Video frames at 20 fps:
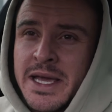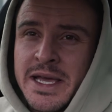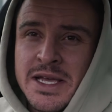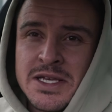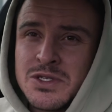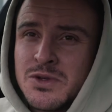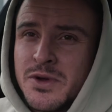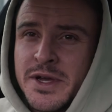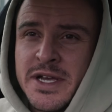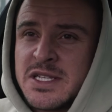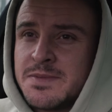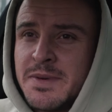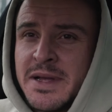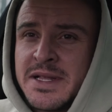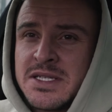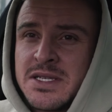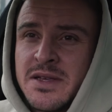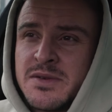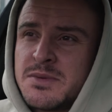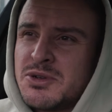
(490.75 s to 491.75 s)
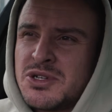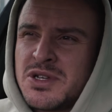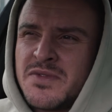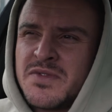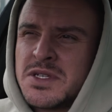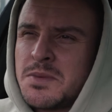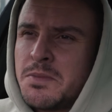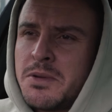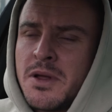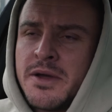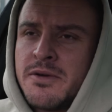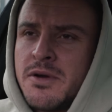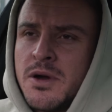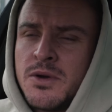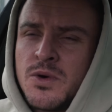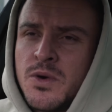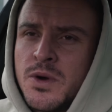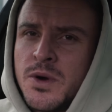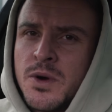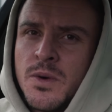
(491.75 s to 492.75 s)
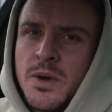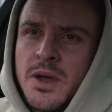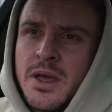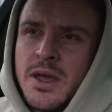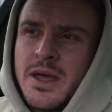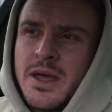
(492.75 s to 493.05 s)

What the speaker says: It's not expensive, especially if you supply your own oil.